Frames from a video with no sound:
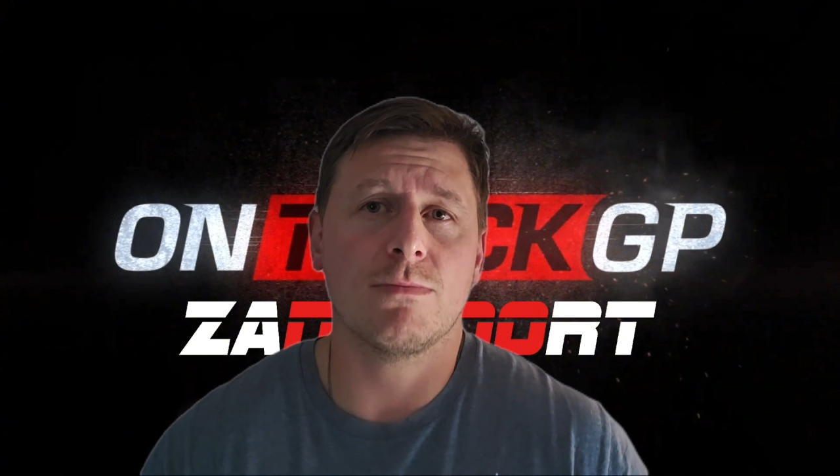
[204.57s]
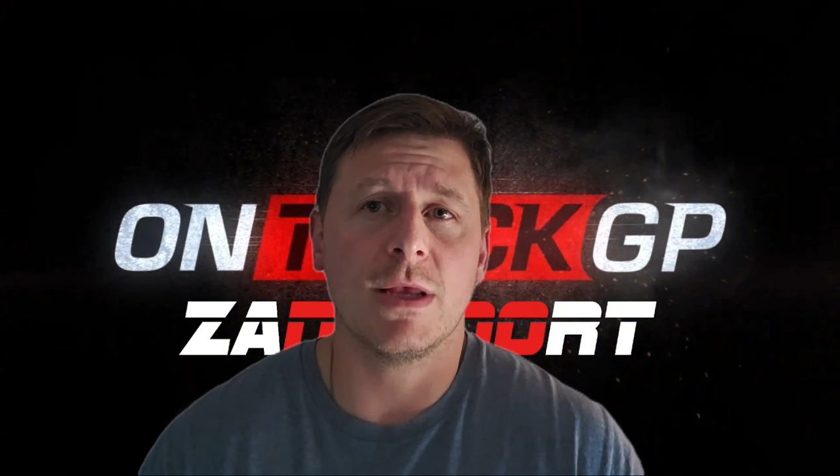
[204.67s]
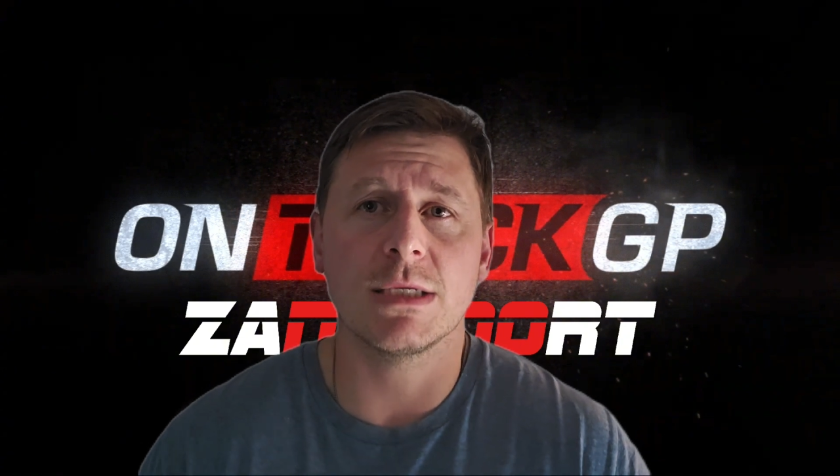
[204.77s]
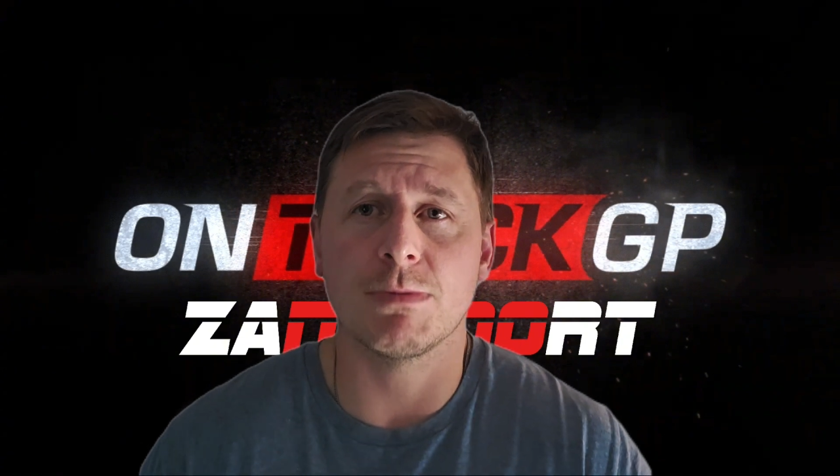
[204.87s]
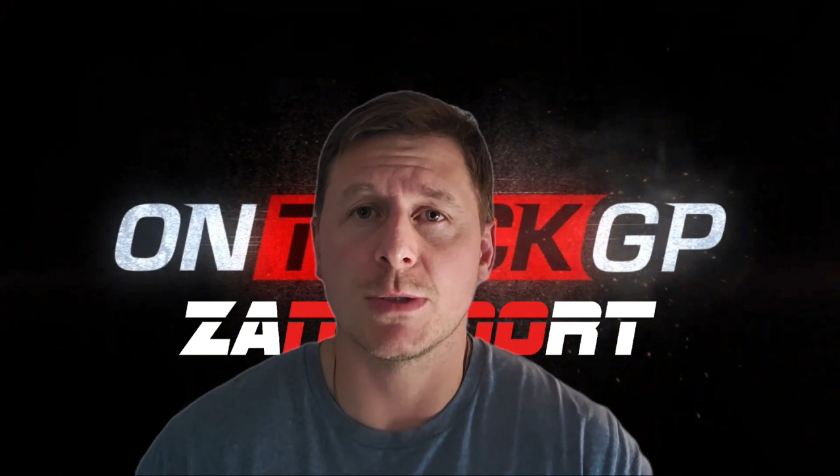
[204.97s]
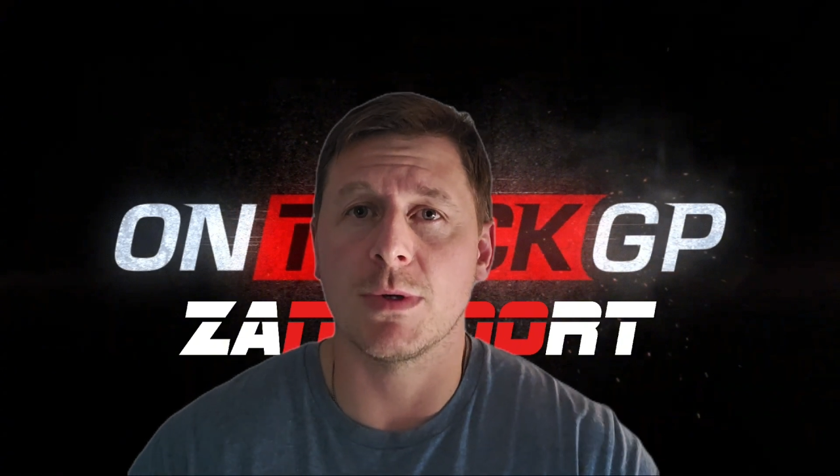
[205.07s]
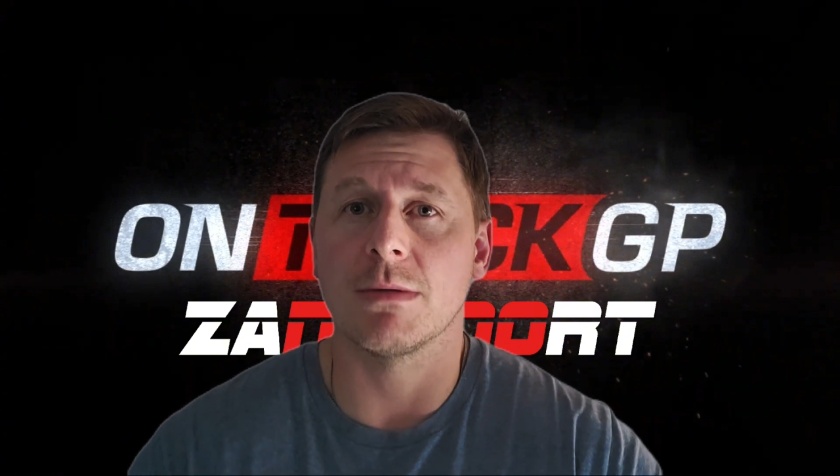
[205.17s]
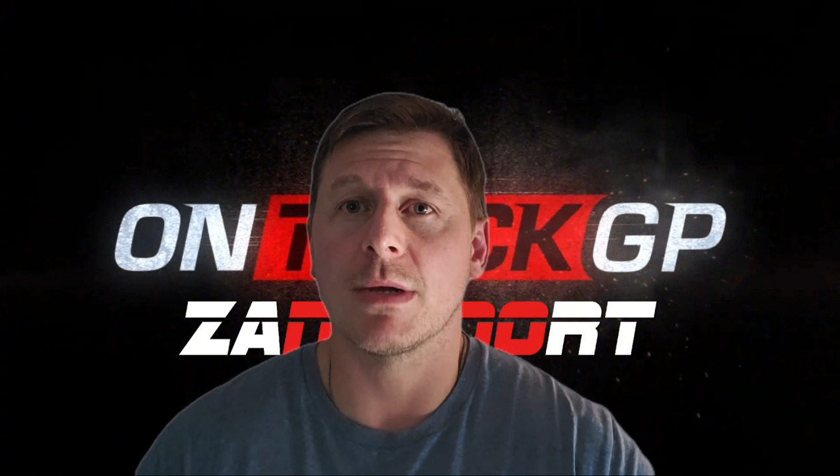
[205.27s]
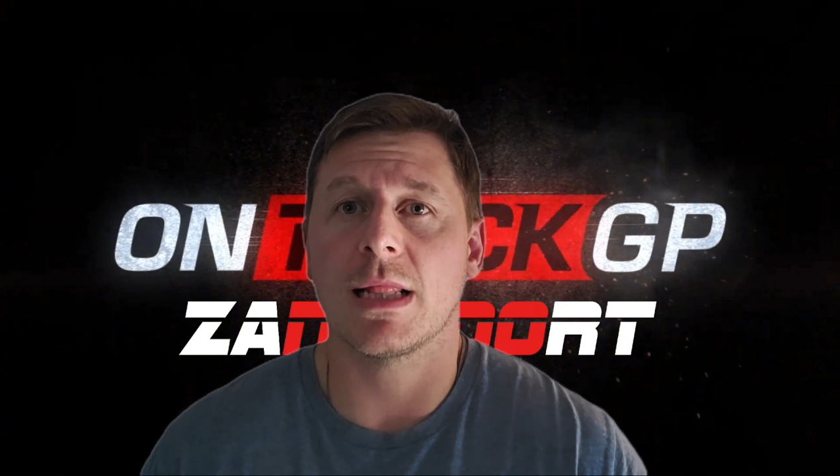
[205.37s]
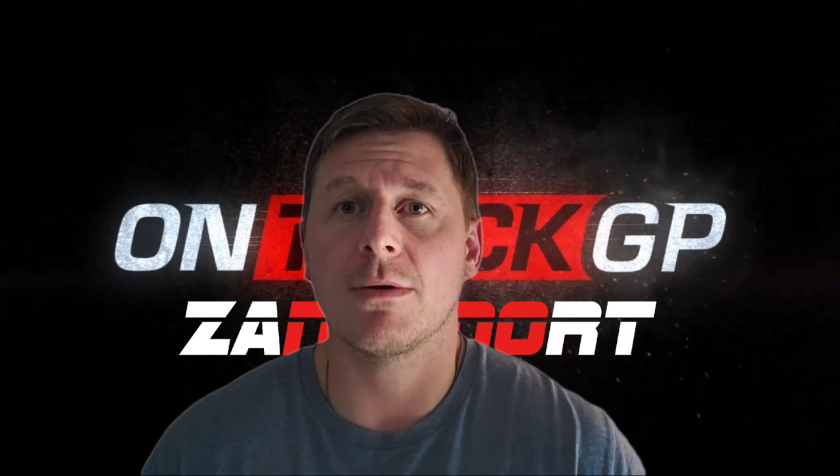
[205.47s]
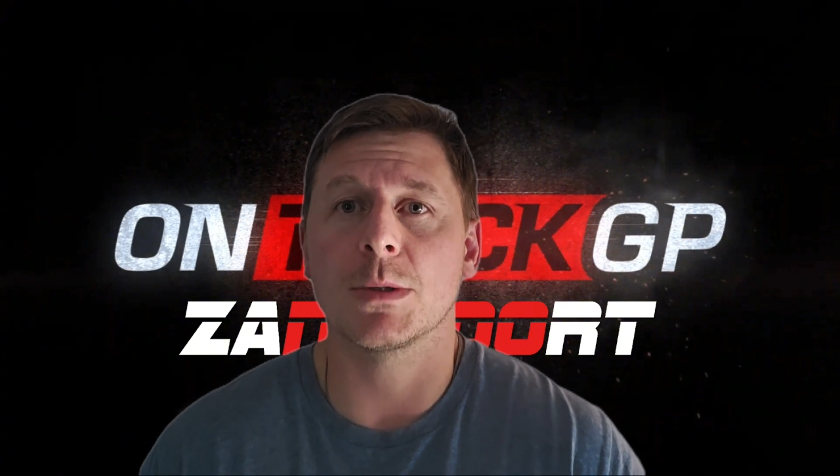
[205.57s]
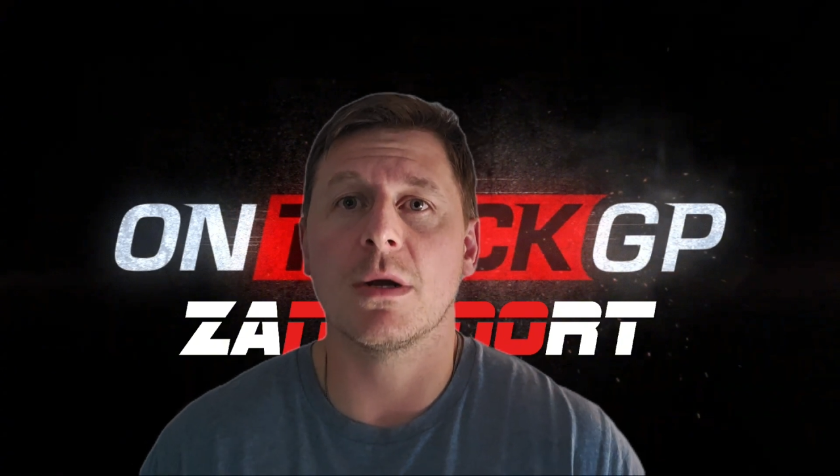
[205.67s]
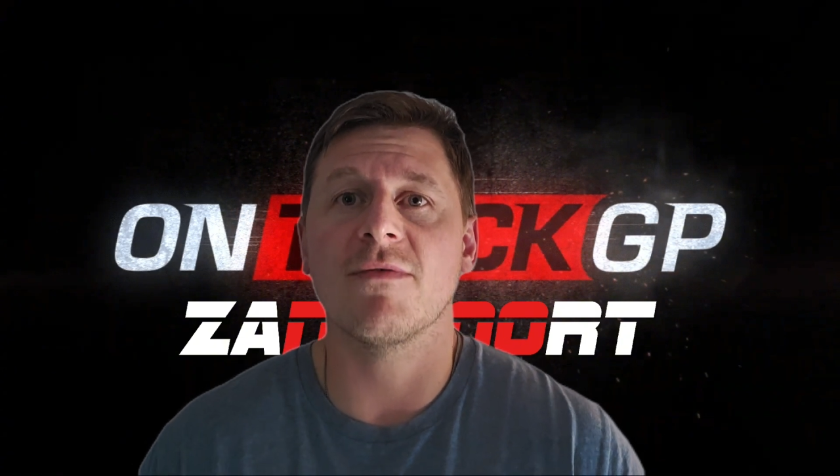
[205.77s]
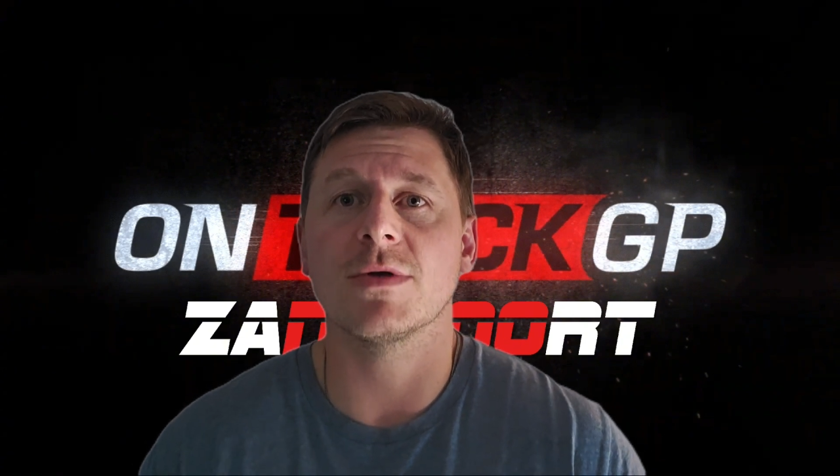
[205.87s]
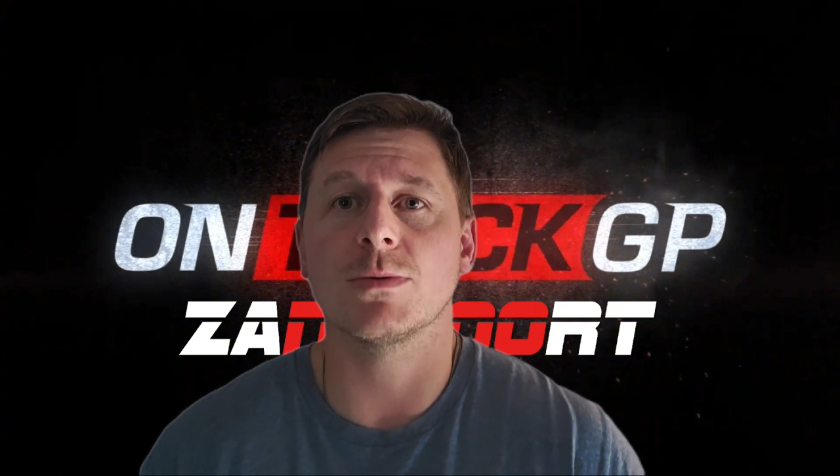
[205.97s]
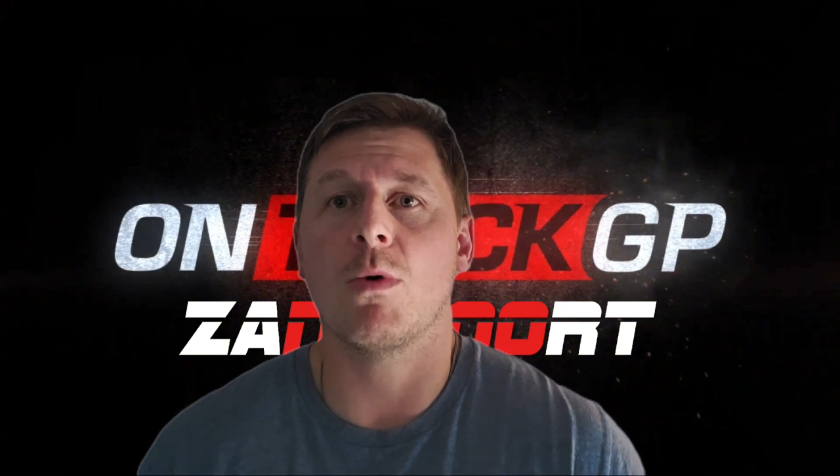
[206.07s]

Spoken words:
place between the McLaren drivers,